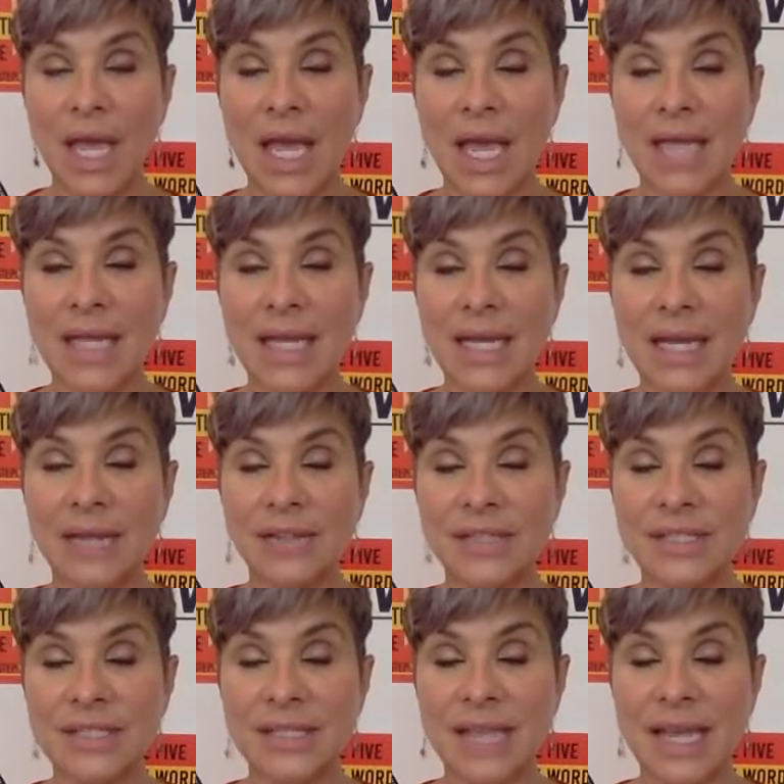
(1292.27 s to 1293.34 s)
And then I'll
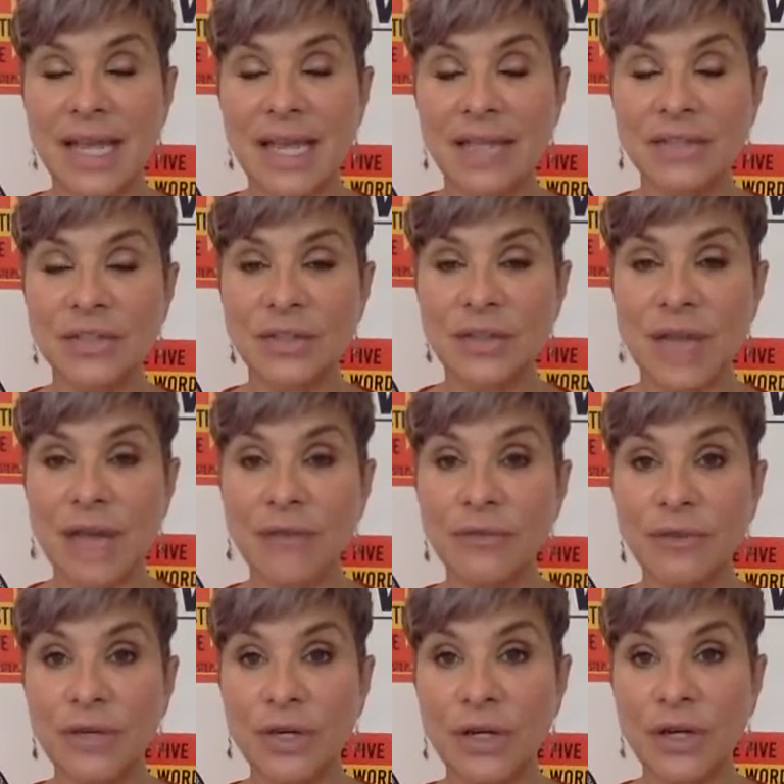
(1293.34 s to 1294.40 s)
just like do that
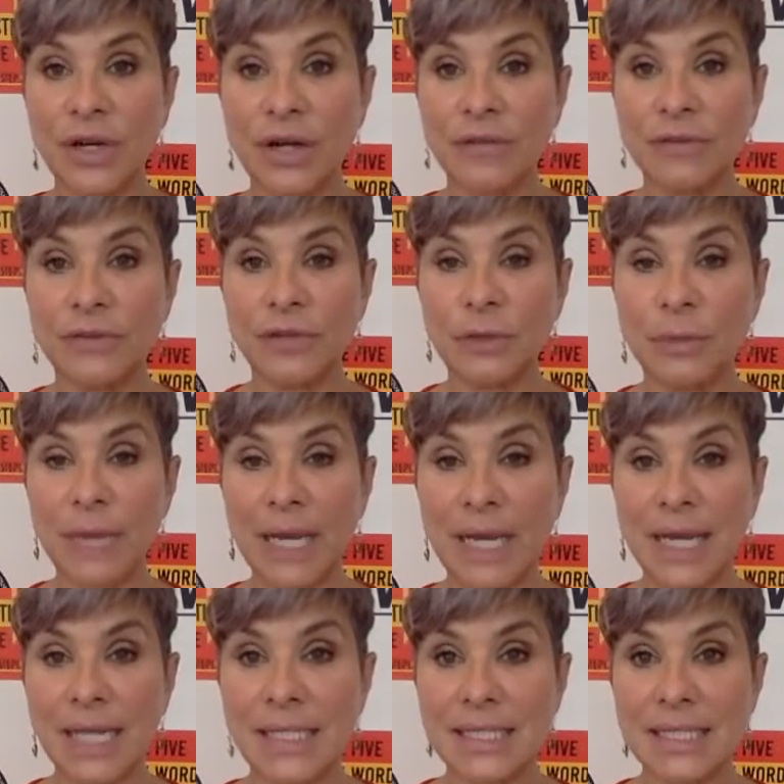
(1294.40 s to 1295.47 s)
for a few
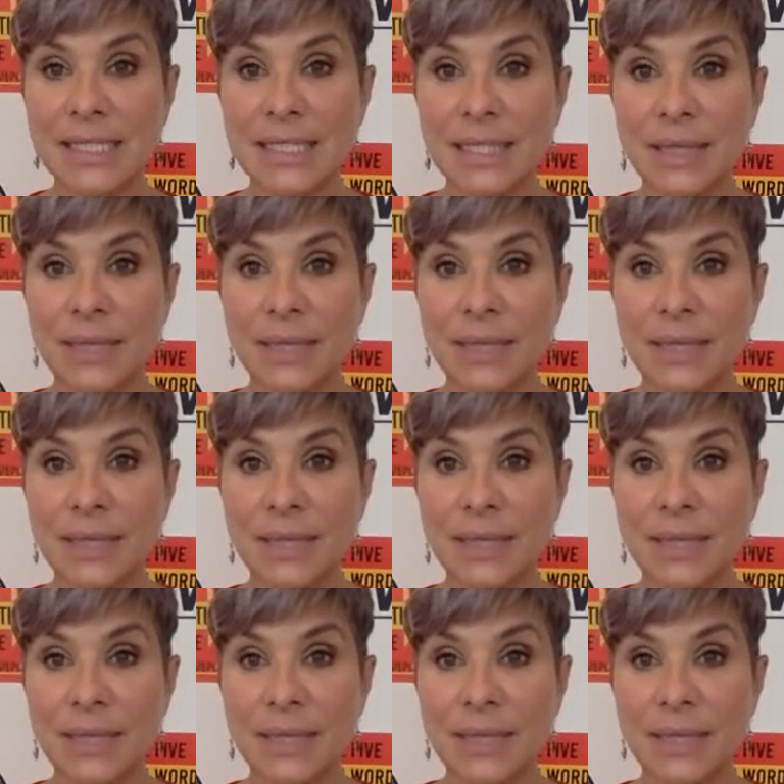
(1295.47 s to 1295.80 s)
minutes.